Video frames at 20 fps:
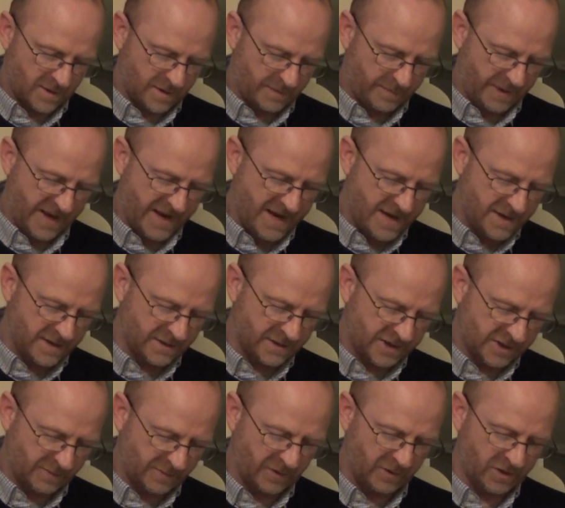Pagan
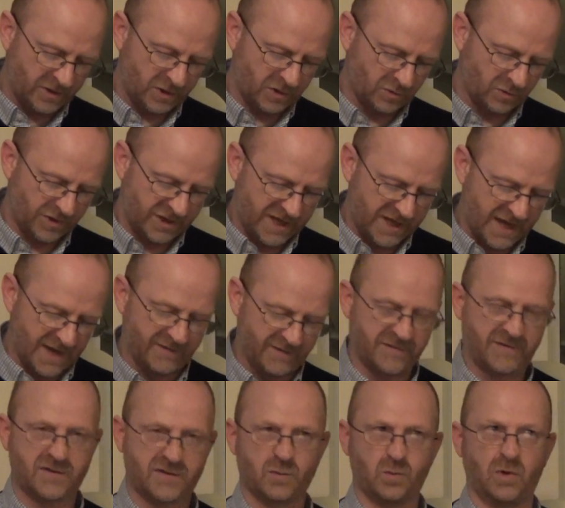spiritual
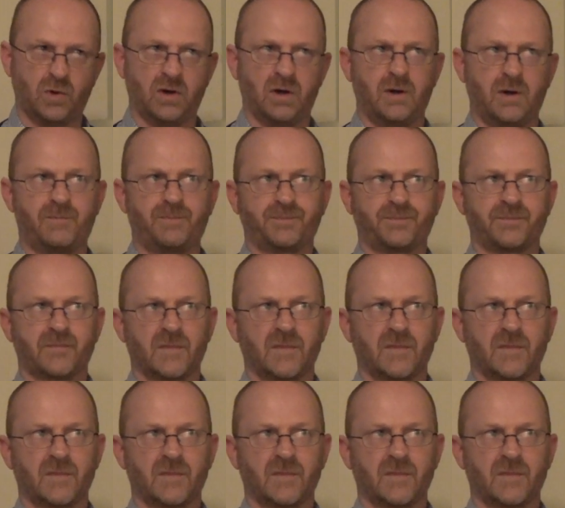gifts were,